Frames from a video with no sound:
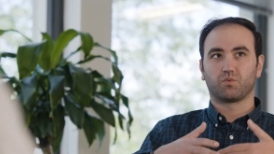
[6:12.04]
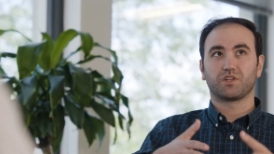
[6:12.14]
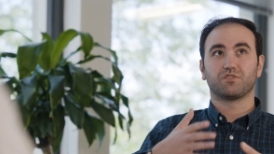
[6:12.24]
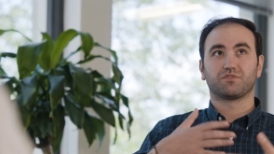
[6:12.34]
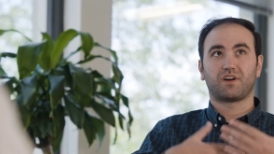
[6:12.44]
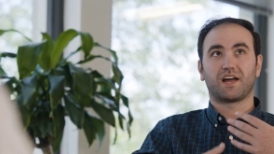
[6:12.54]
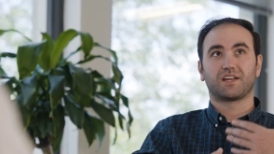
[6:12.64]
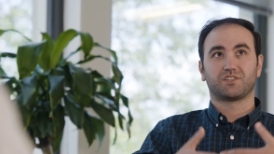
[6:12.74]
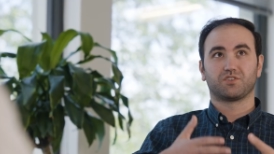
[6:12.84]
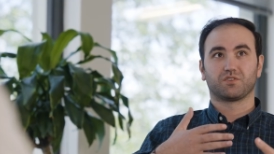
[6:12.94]
what do you
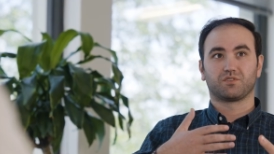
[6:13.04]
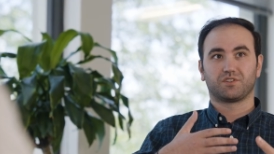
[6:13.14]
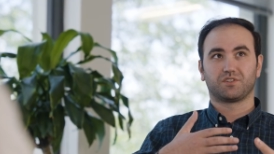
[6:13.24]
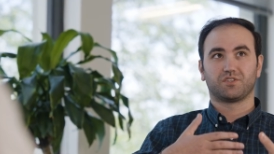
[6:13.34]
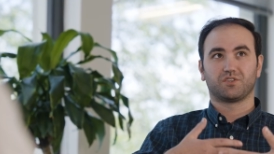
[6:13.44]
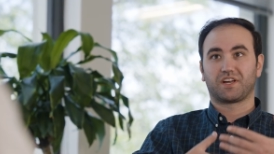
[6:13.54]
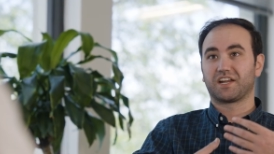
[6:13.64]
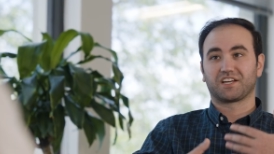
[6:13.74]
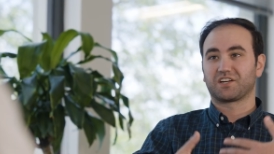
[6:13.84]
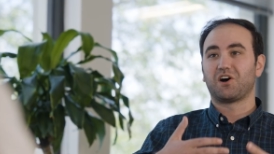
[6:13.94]
find you're, you're
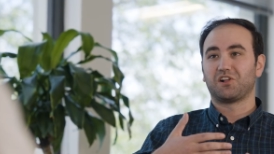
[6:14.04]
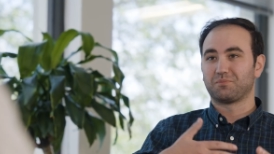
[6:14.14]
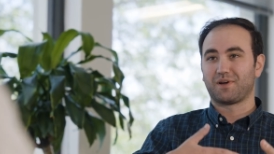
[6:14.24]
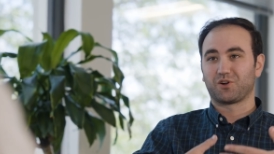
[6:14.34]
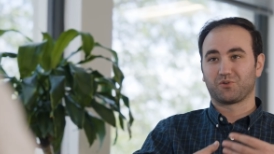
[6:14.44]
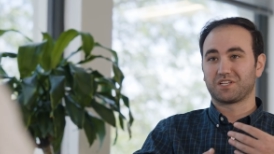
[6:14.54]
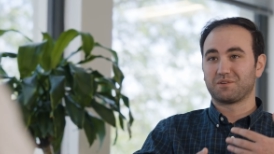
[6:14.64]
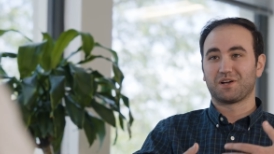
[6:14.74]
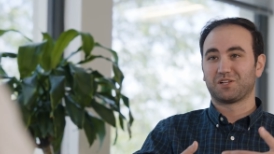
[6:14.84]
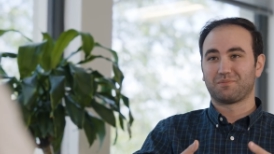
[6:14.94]
getting a call about or an
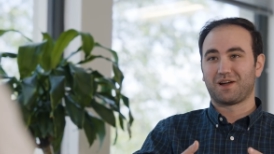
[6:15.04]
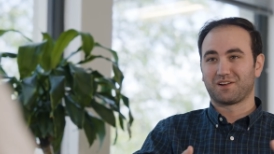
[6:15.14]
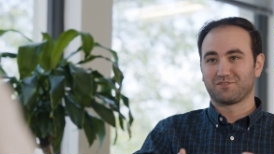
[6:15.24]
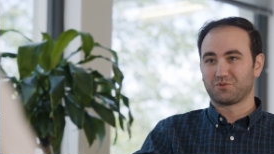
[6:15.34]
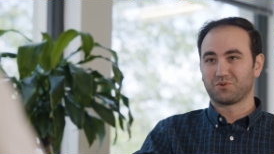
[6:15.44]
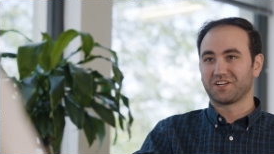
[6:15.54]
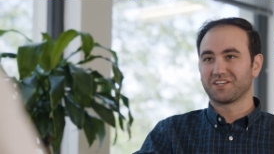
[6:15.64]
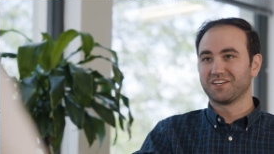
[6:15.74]
email yeah. about every week?